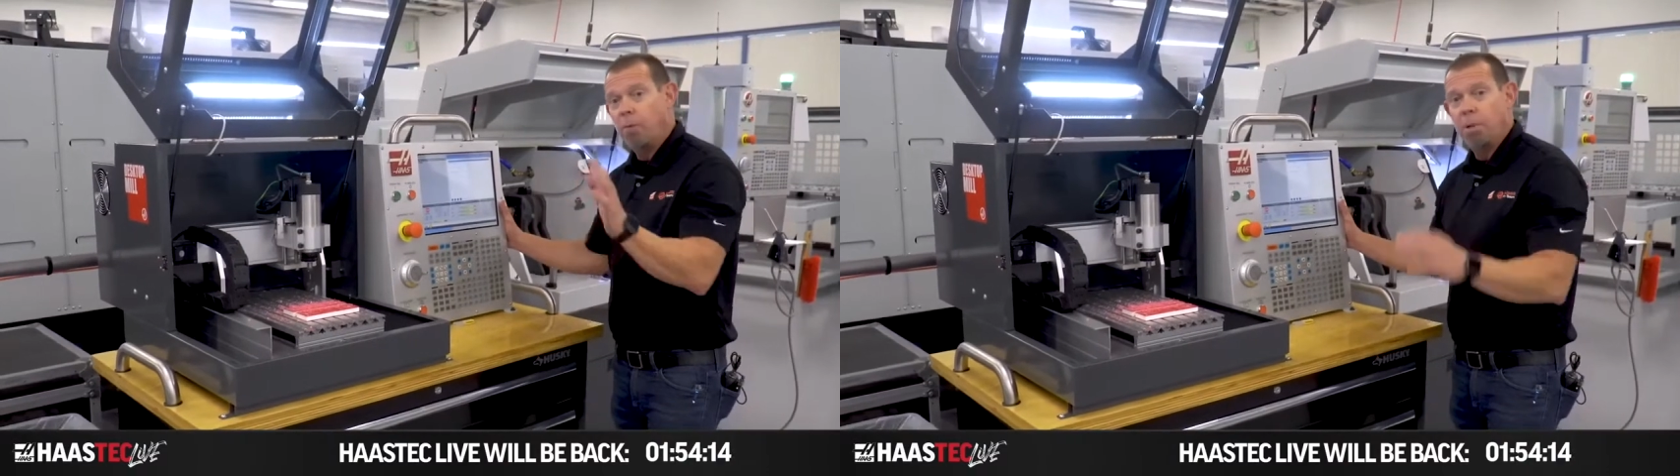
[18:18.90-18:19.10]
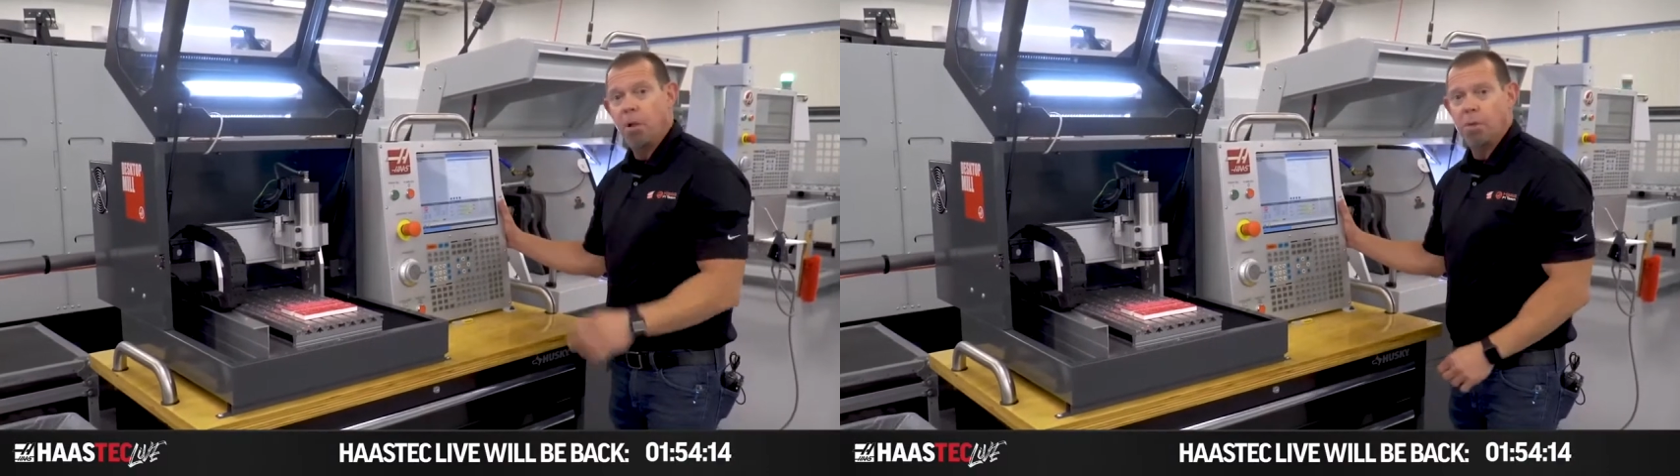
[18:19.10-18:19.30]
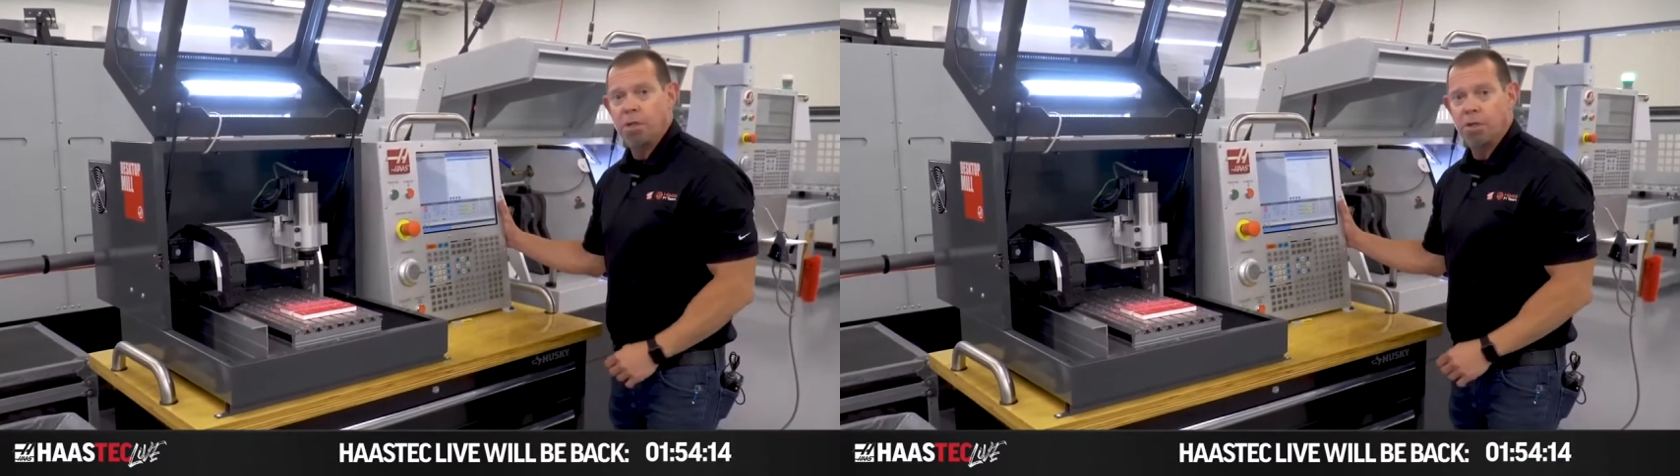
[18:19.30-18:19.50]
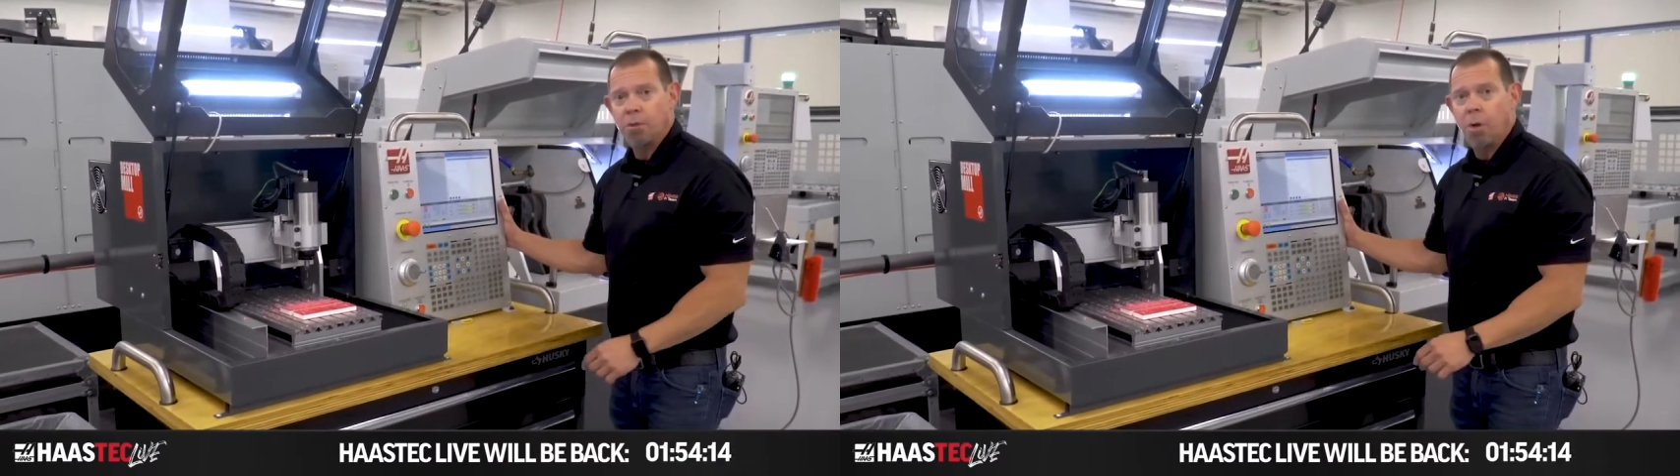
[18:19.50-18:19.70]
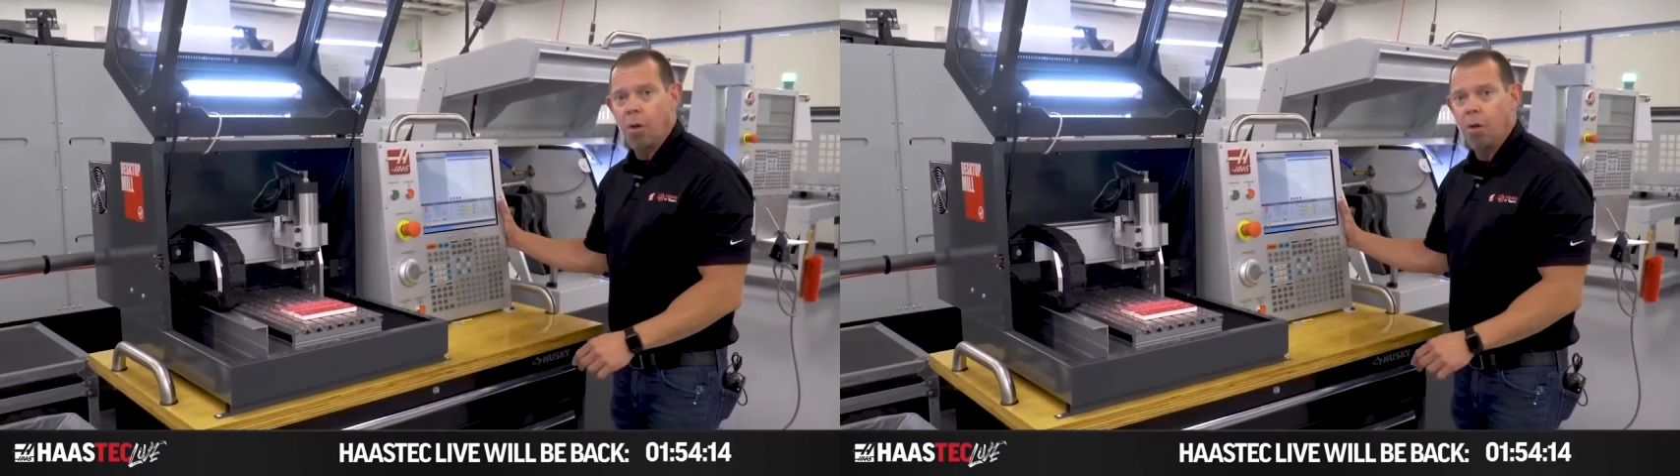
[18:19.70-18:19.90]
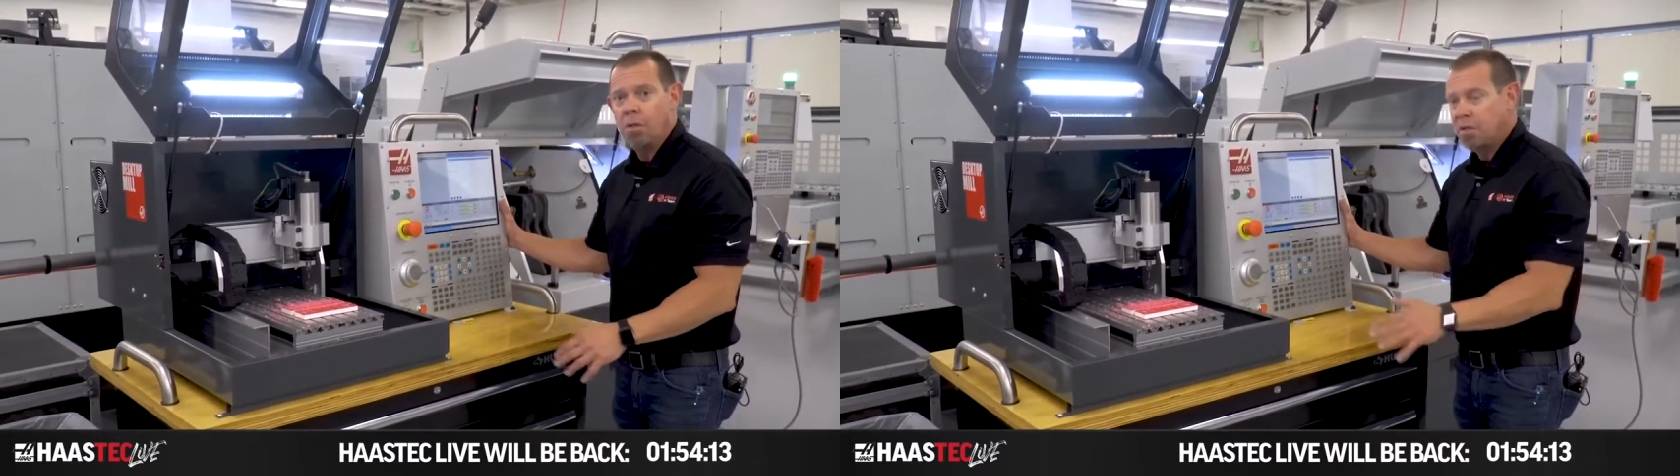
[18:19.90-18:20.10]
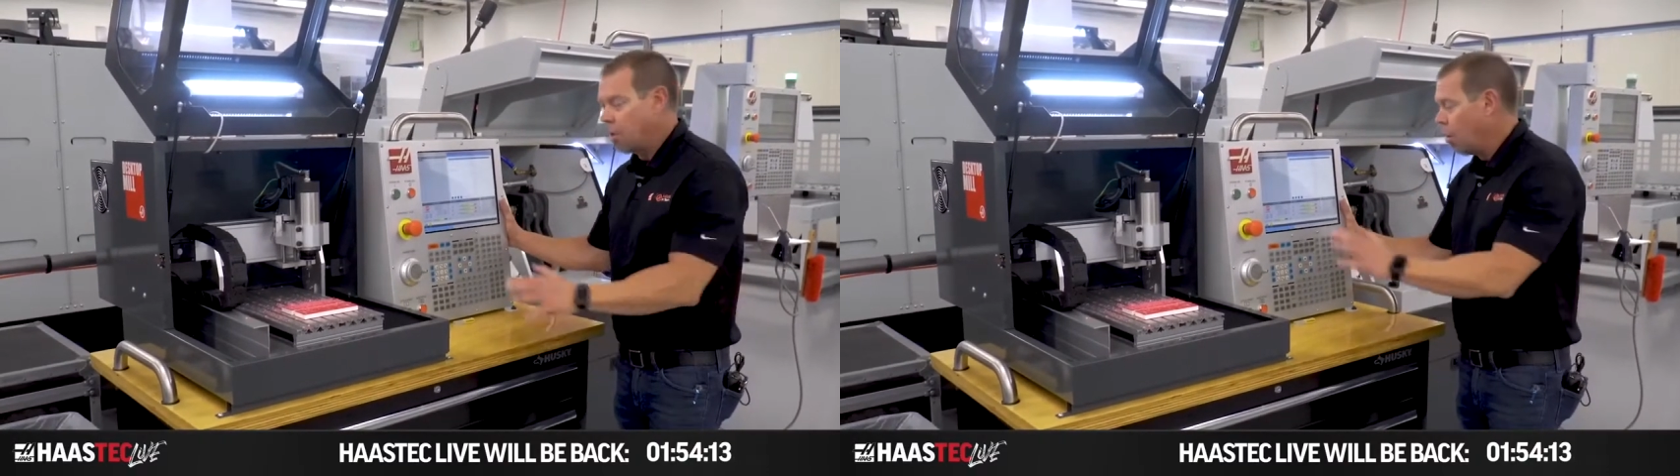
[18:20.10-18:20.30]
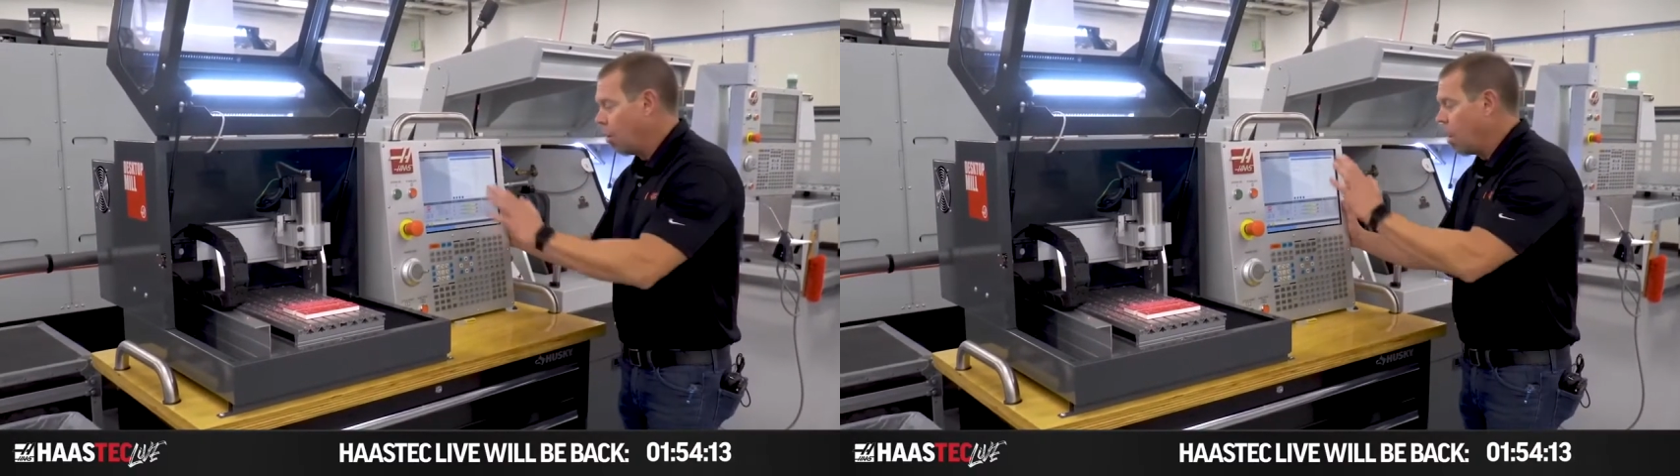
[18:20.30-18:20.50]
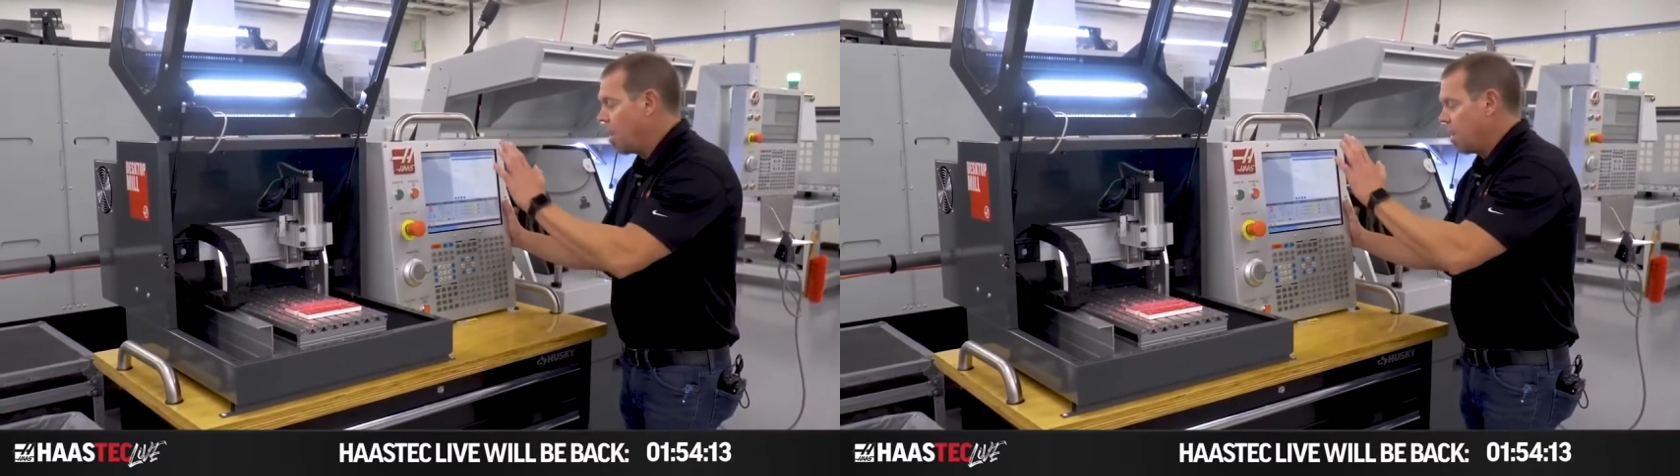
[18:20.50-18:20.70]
full-blown control. So